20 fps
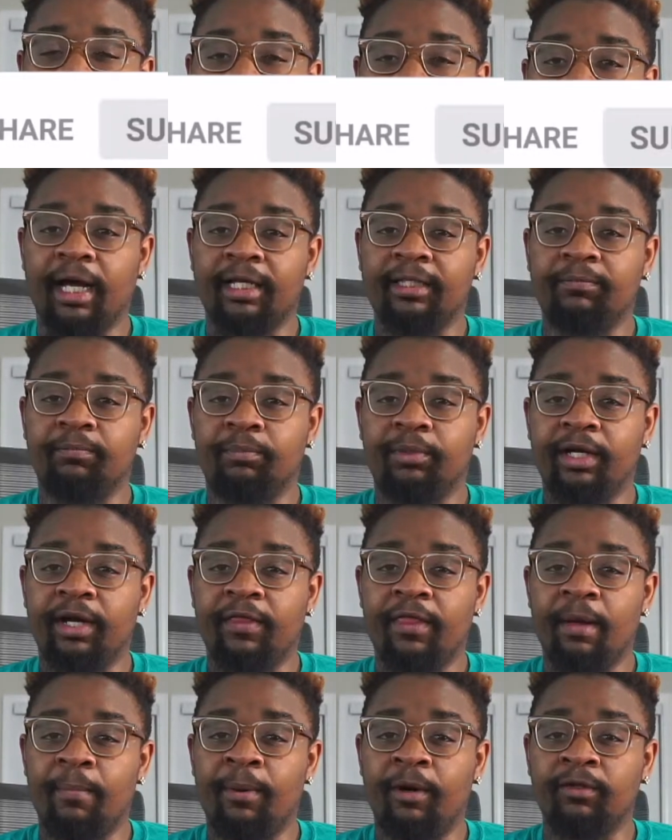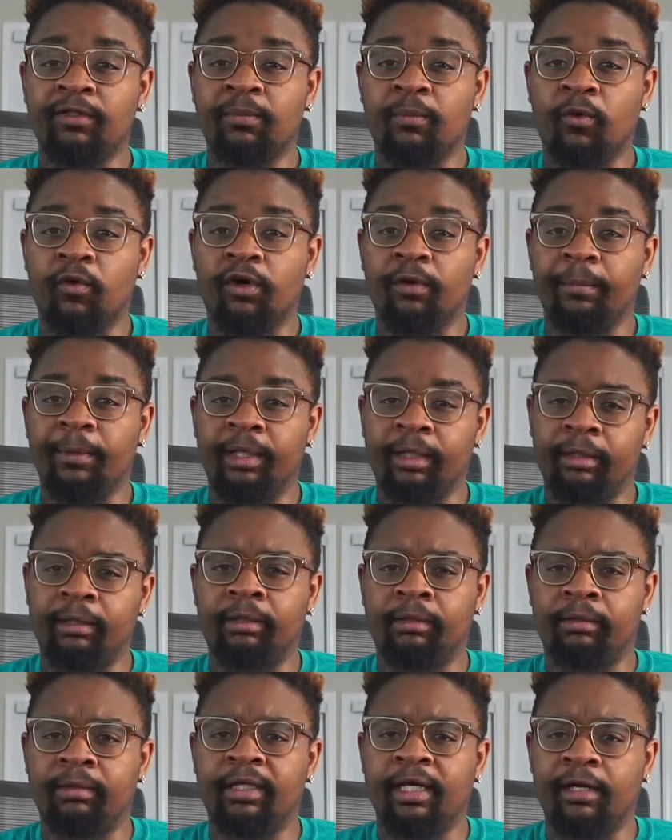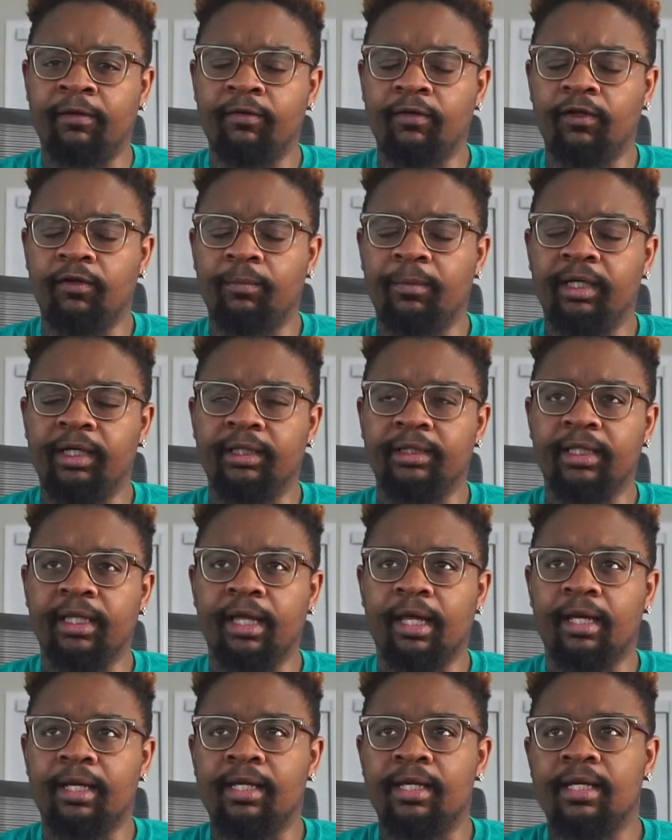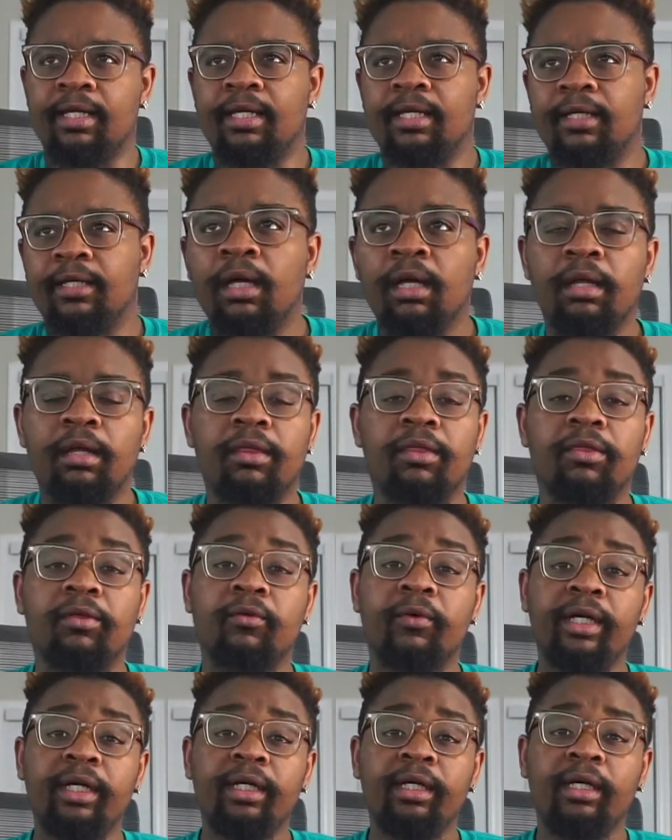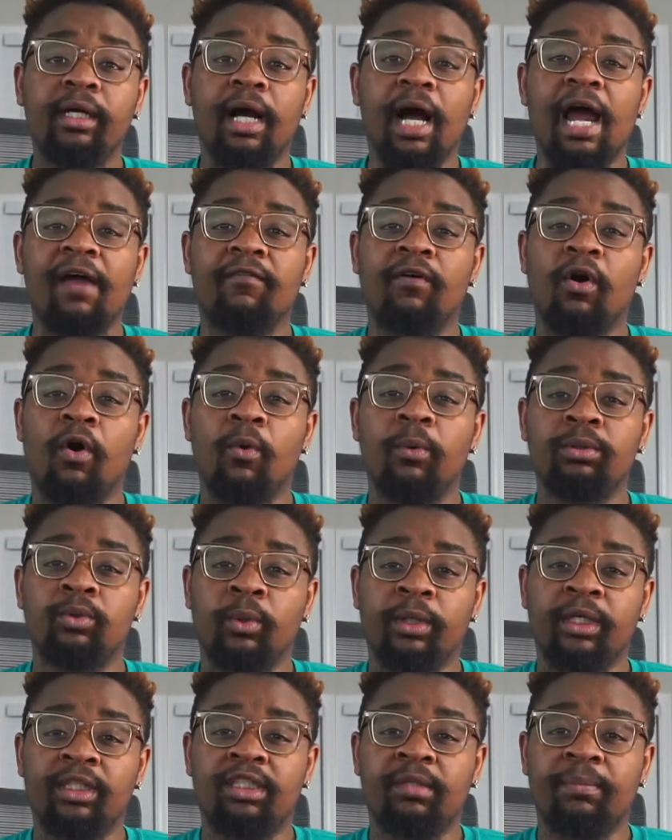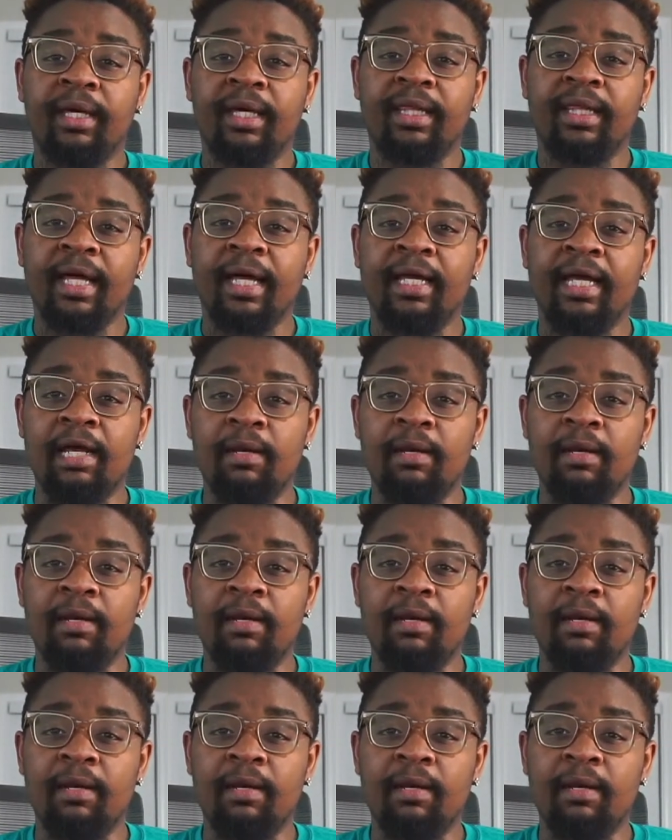I put out that post-mortem and get a little bit into that. Three, I've always wanted to make that game